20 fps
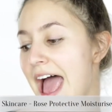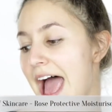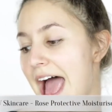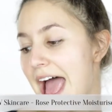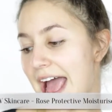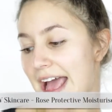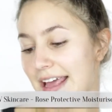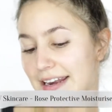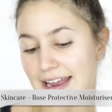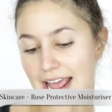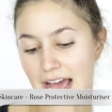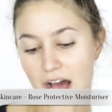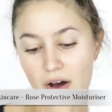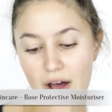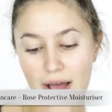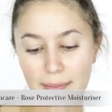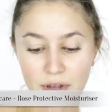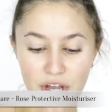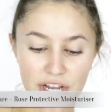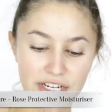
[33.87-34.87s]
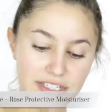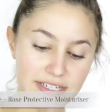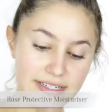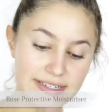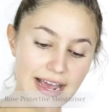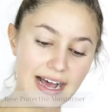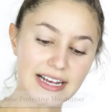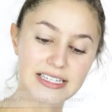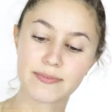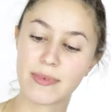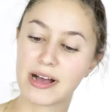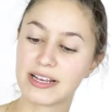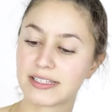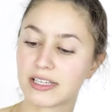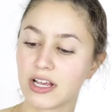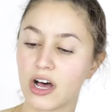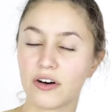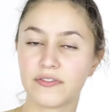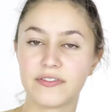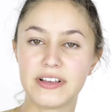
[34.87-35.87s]
and now I'm going to douse
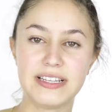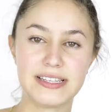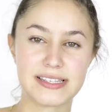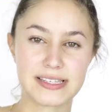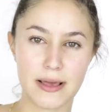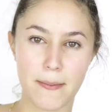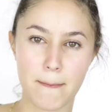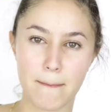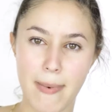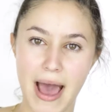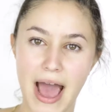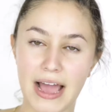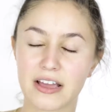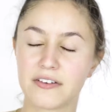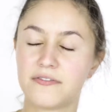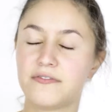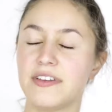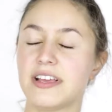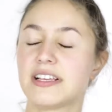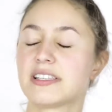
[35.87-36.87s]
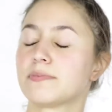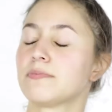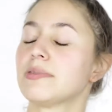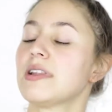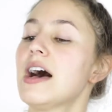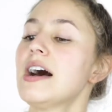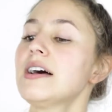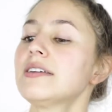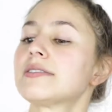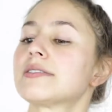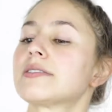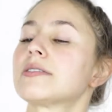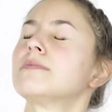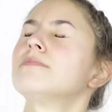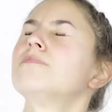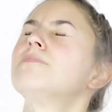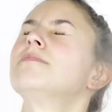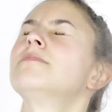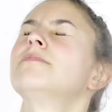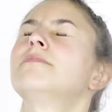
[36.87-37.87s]
myself in some MAC Fix
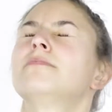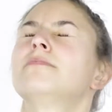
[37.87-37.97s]
Plus.